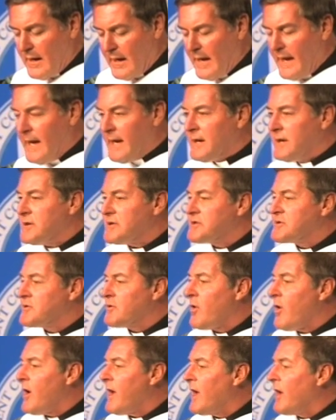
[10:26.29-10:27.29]
and
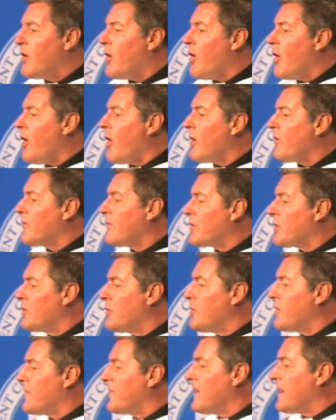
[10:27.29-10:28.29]
destroying all the
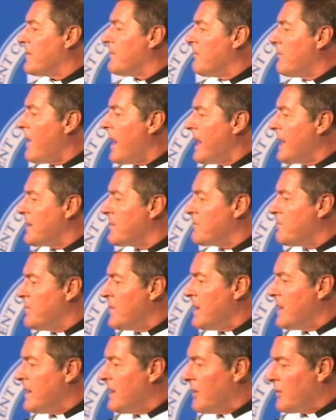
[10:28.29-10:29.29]
good that might
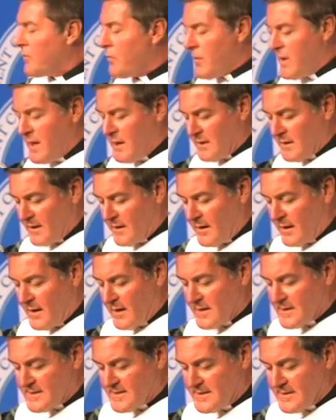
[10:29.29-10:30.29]
be real in
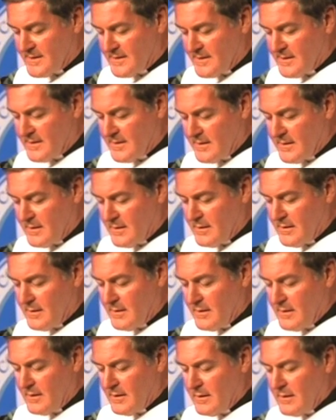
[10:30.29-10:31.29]
us,
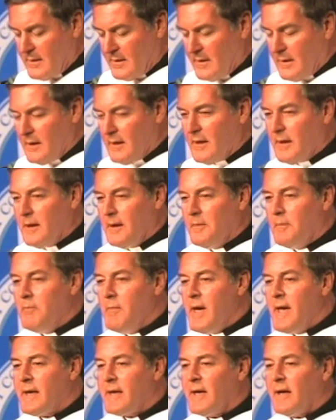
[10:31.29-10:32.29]

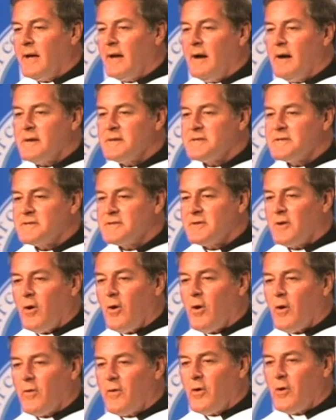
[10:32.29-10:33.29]
making us,
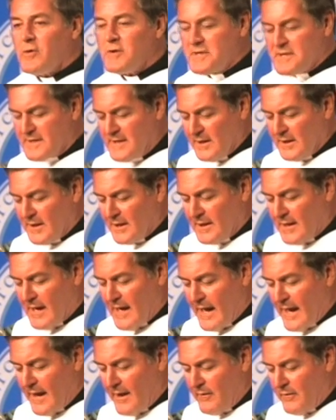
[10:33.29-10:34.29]
although still
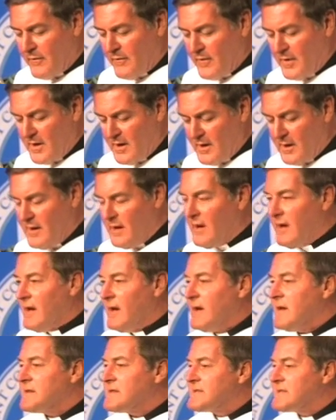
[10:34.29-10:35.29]
alive,
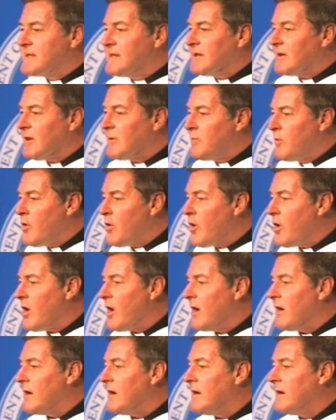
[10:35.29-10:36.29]

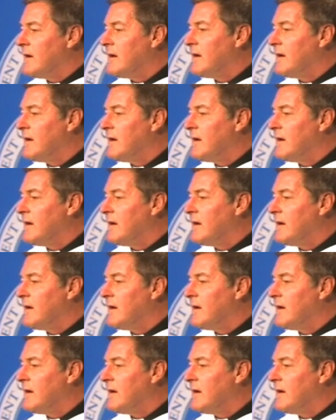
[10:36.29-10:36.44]
stillborn